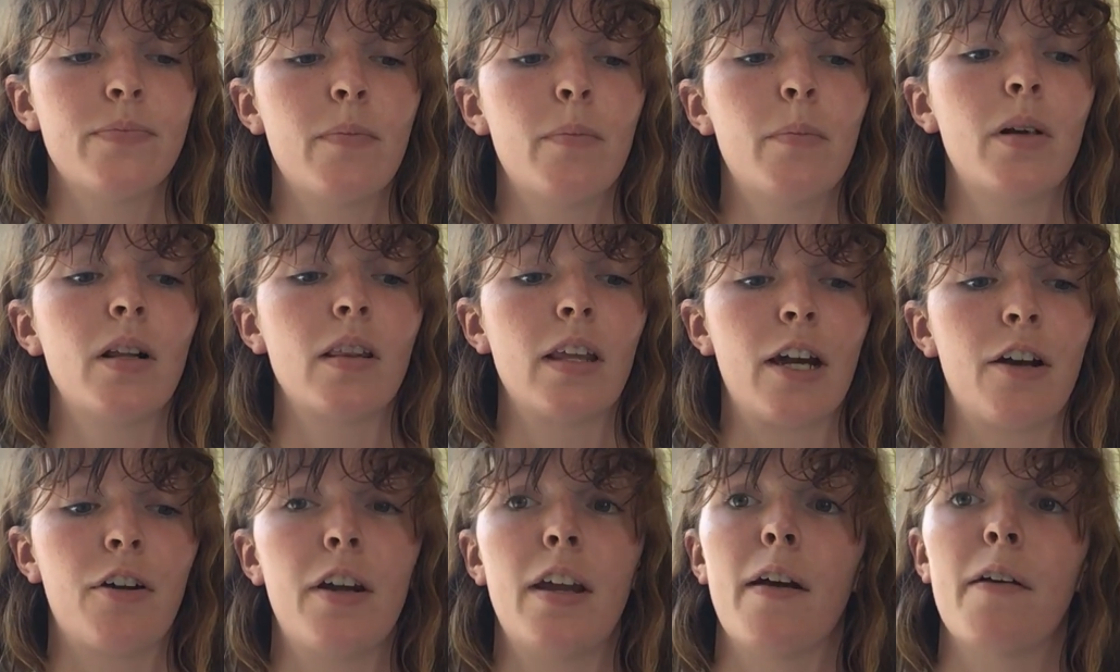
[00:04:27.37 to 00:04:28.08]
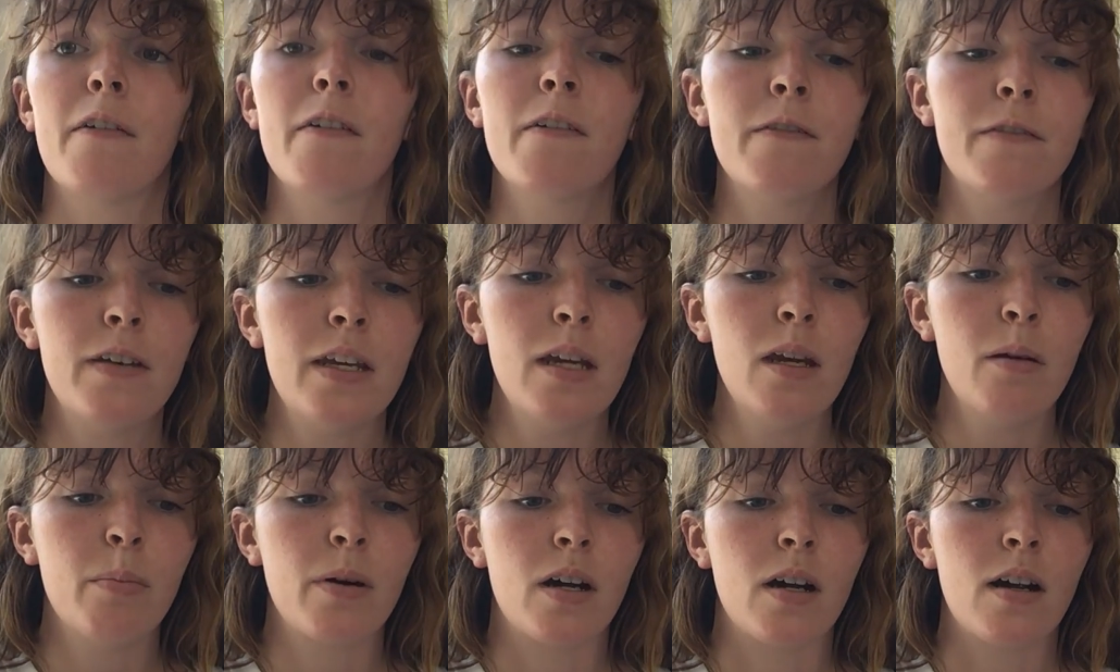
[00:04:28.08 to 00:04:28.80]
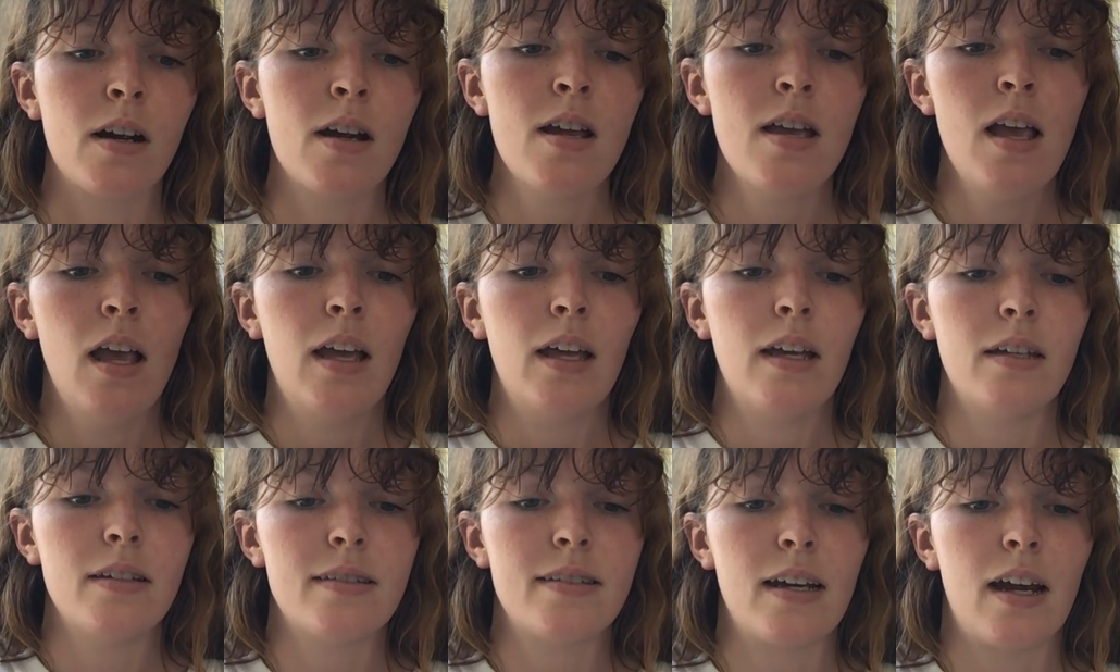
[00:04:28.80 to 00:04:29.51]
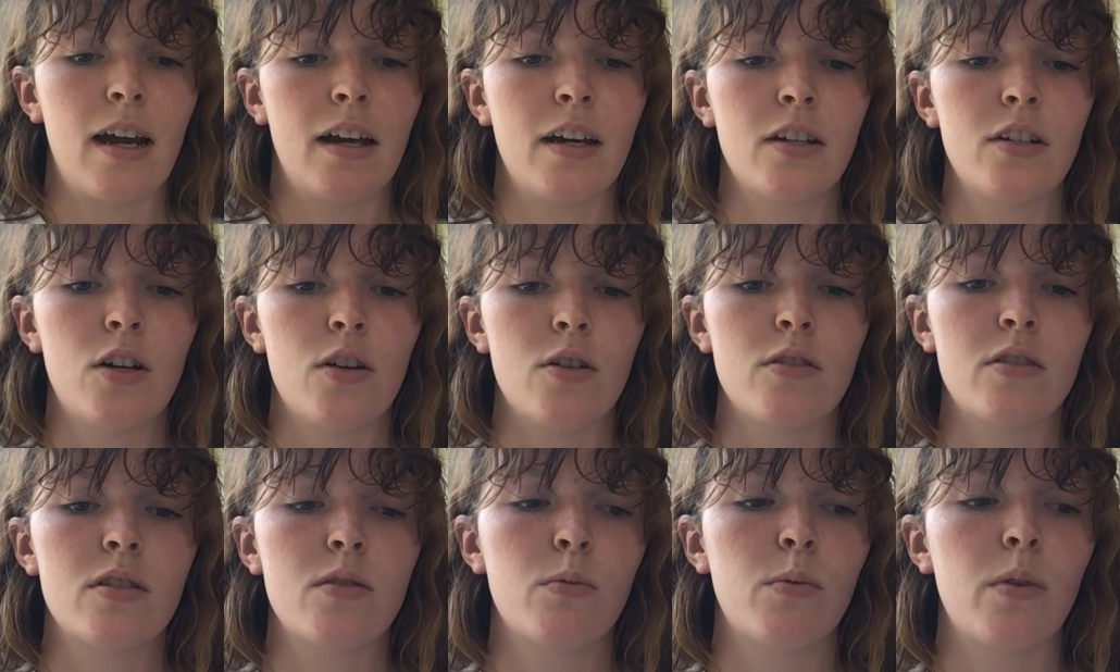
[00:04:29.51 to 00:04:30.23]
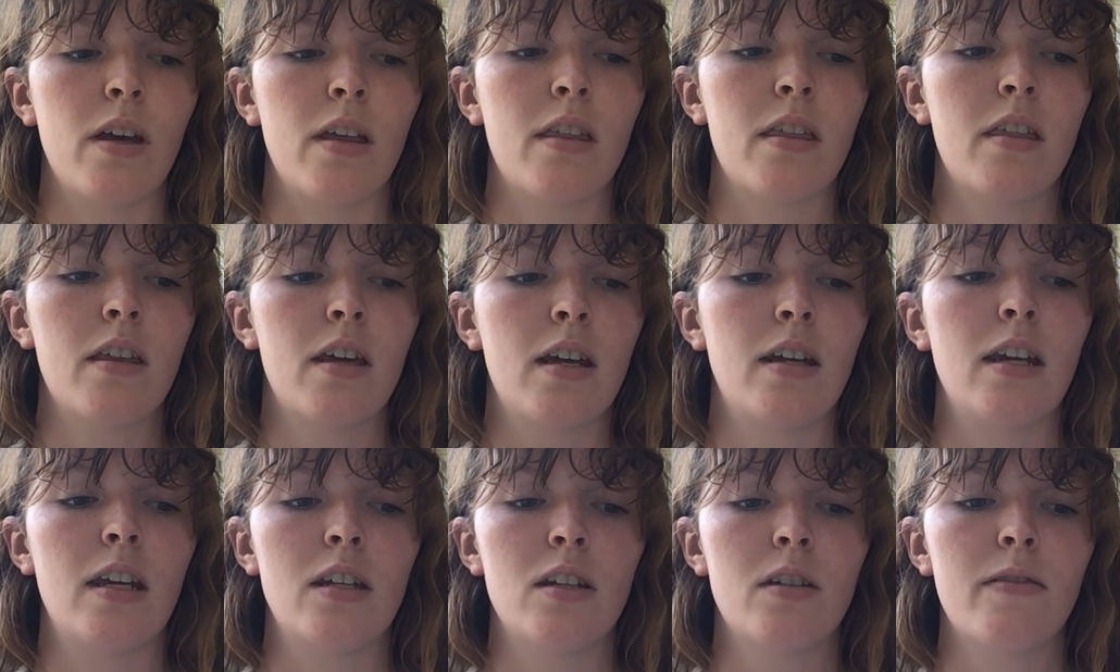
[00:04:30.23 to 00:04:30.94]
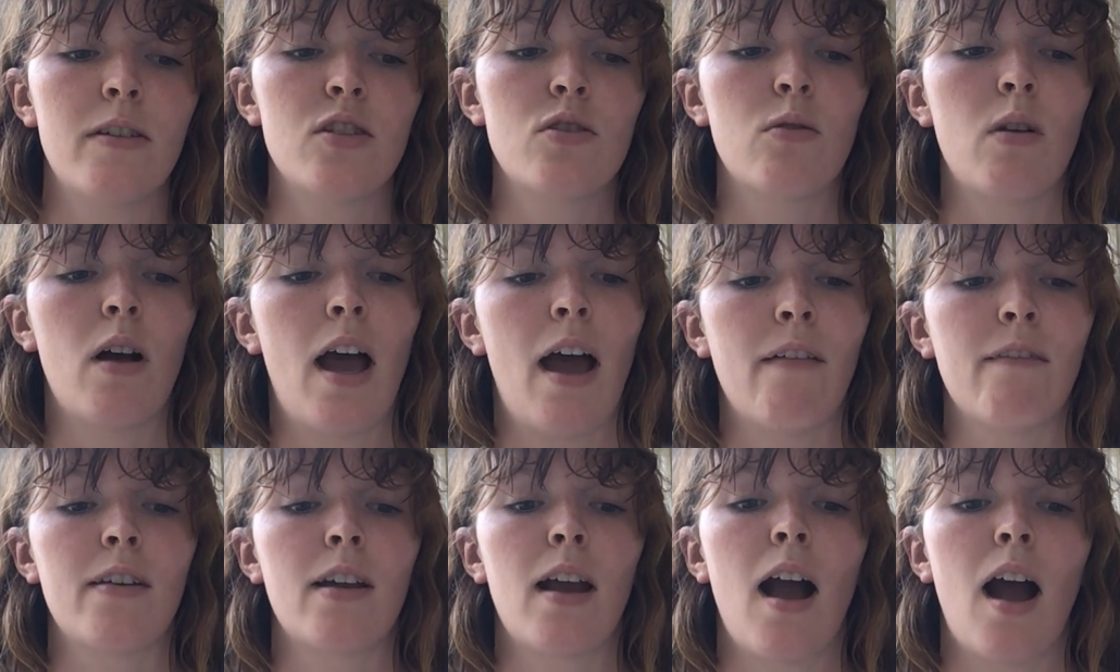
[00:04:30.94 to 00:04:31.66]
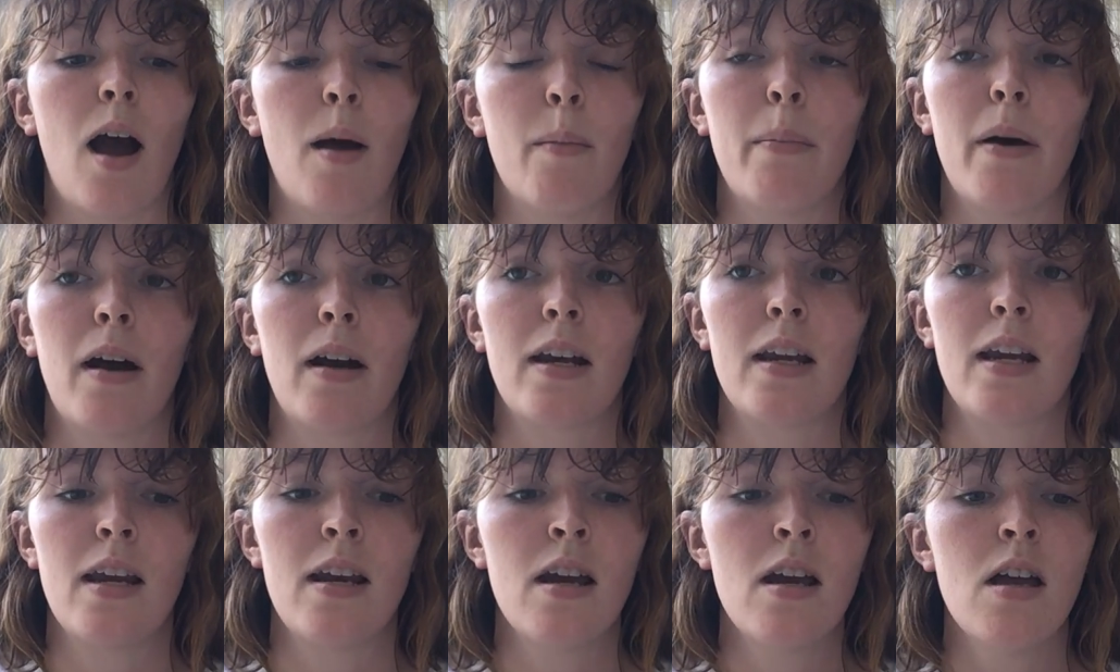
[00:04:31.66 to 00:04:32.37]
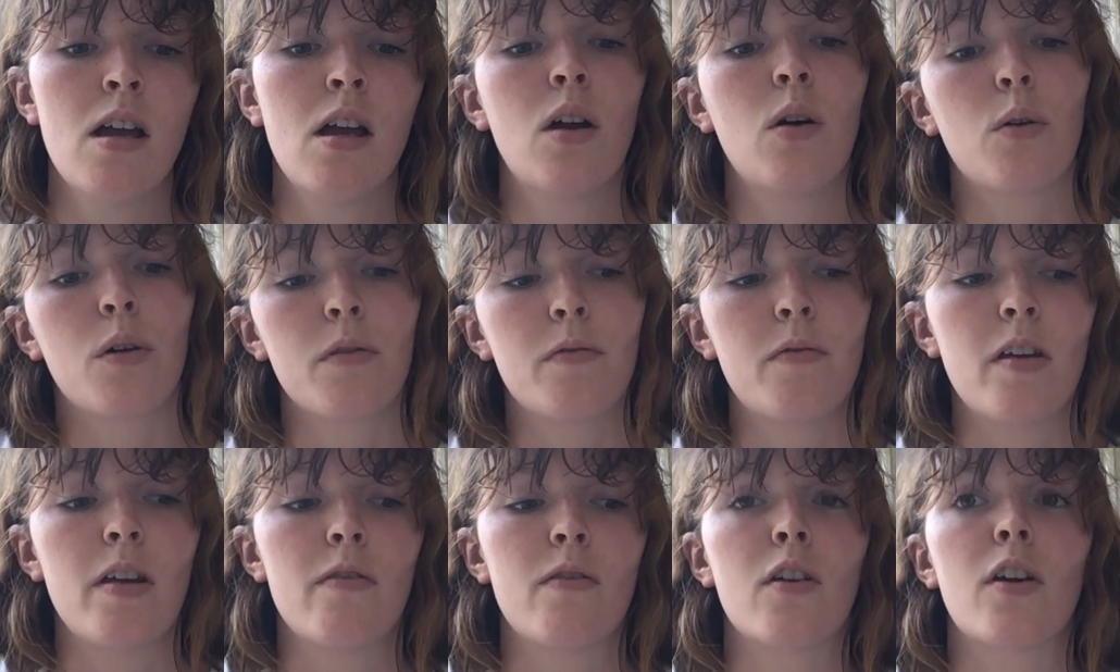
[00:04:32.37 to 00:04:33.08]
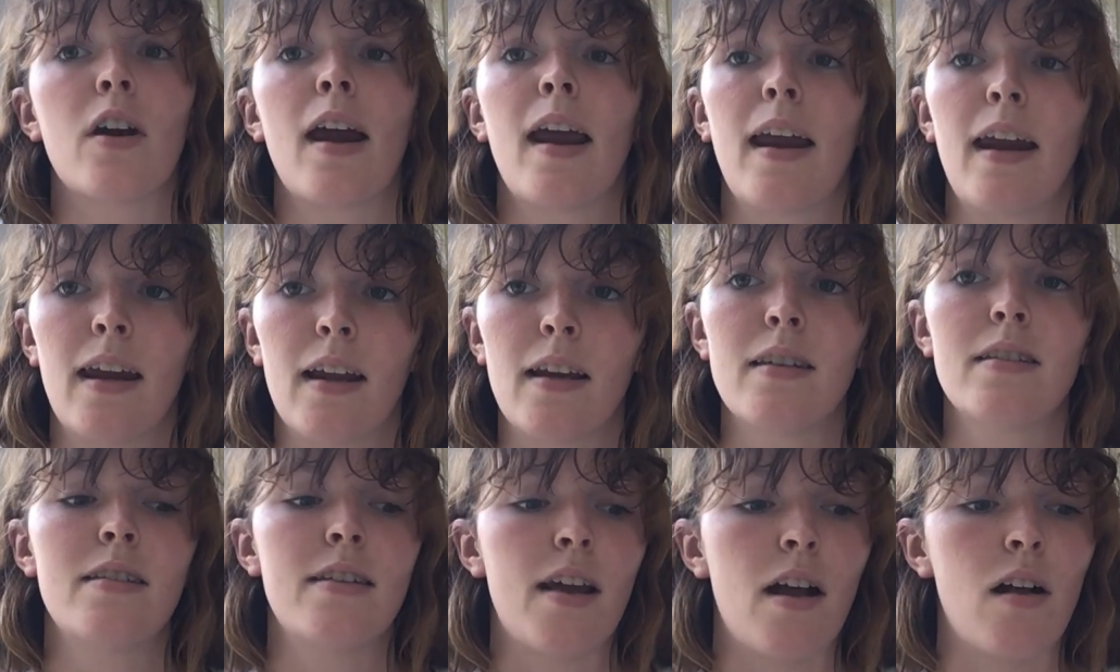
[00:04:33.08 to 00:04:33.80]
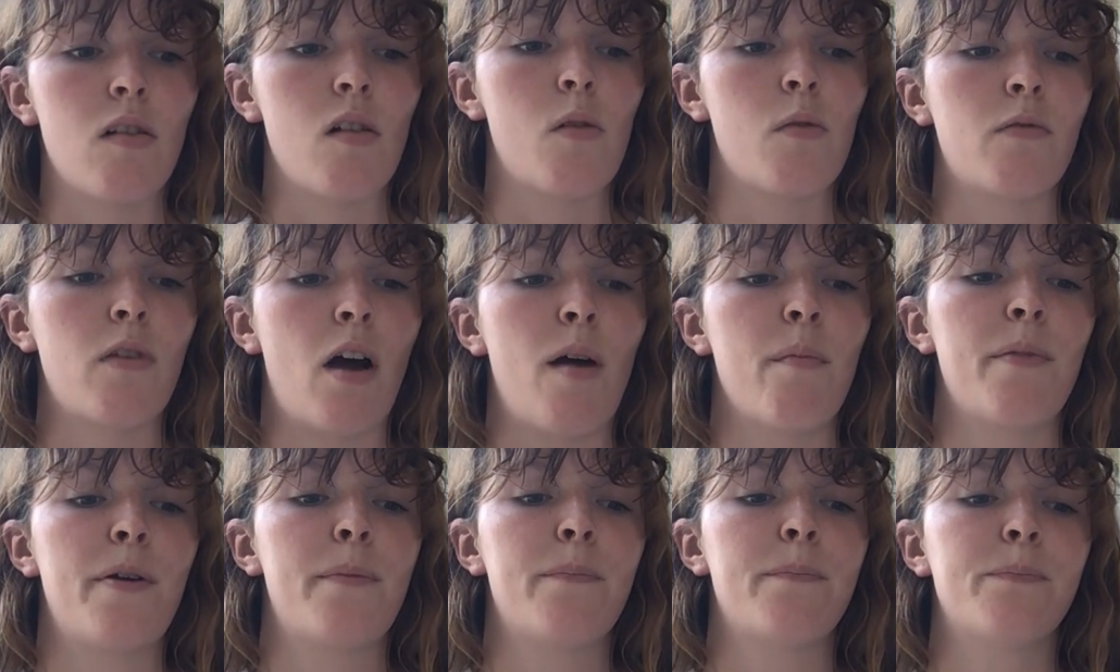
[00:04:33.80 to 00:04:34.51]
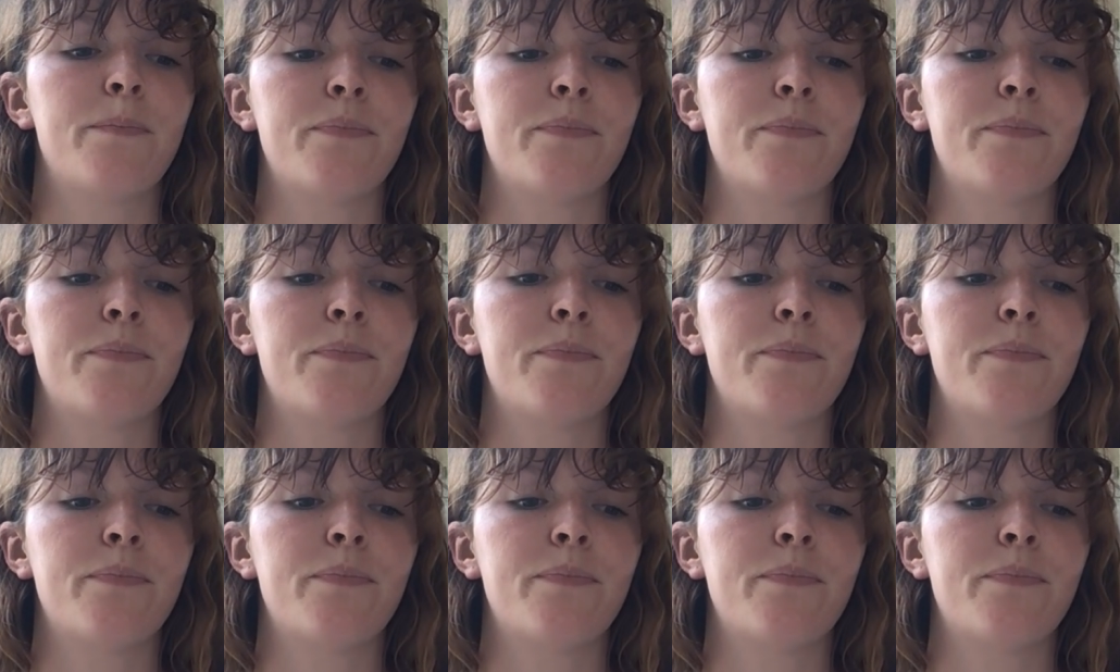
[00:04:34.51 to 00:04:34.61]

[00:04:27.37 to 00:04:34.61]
Malaria fever is diagnosed with an individual having hot body or fever and yellow vomit.